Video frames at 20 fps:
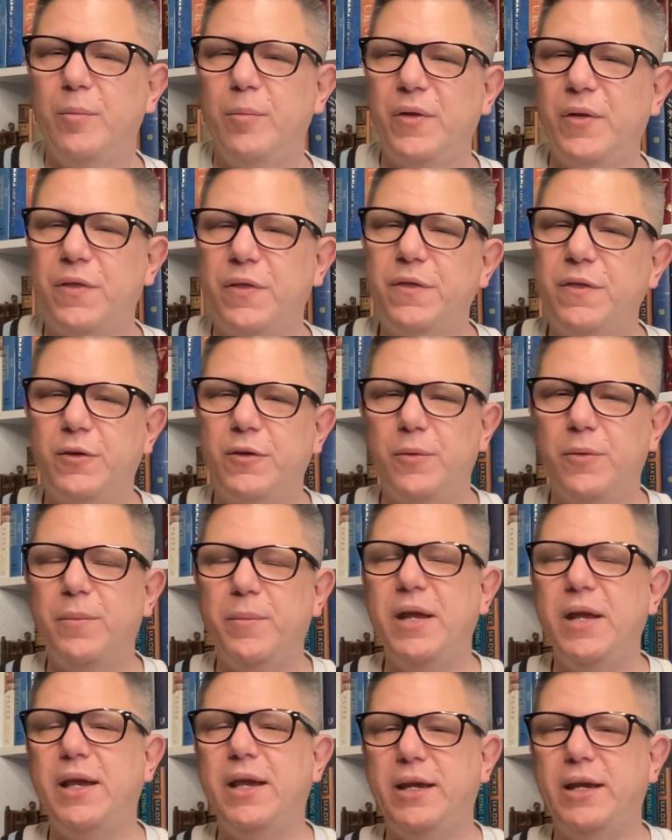But to
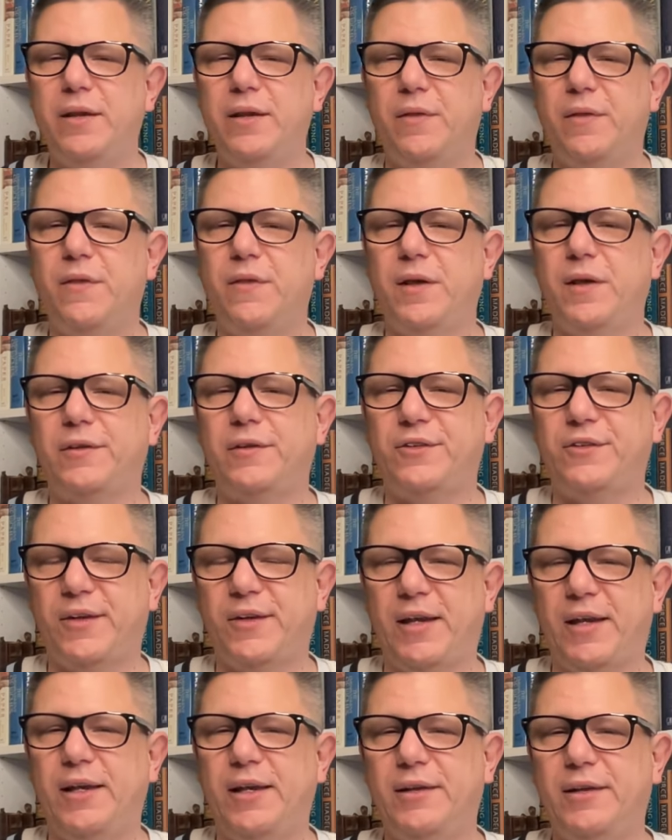me, this
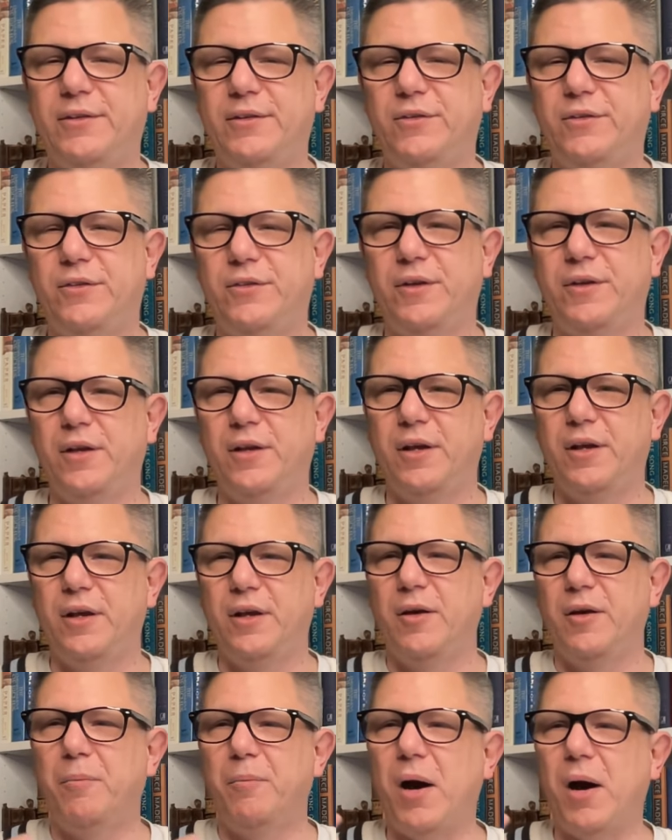is
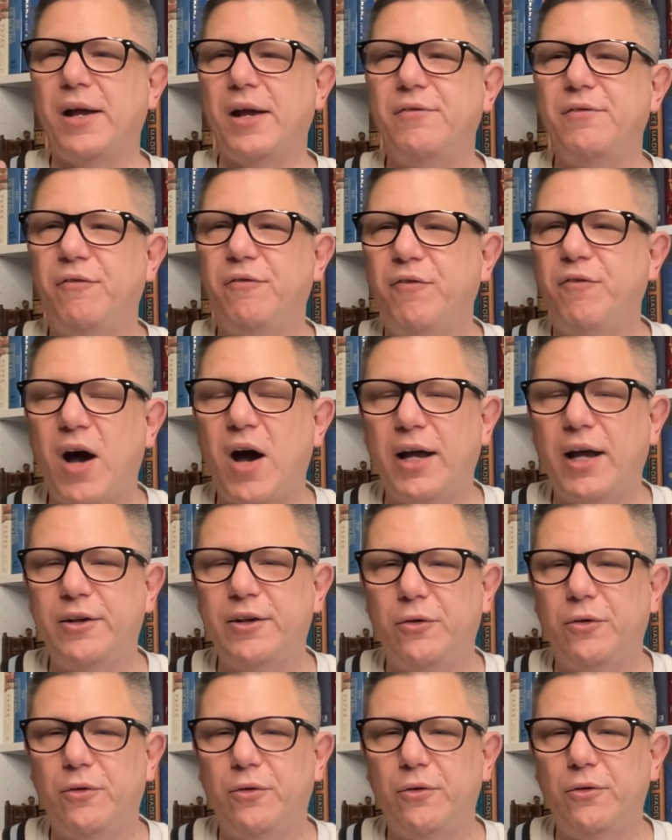my
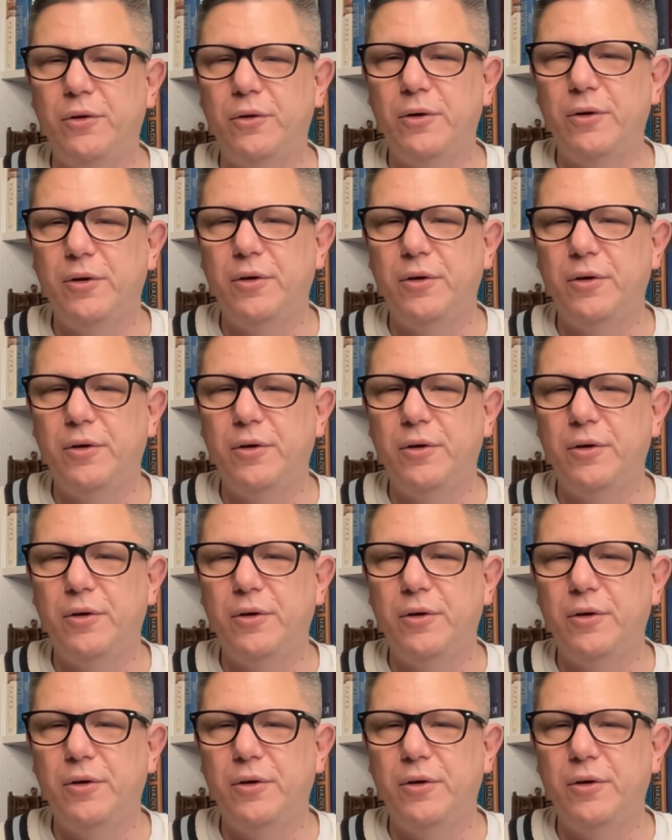final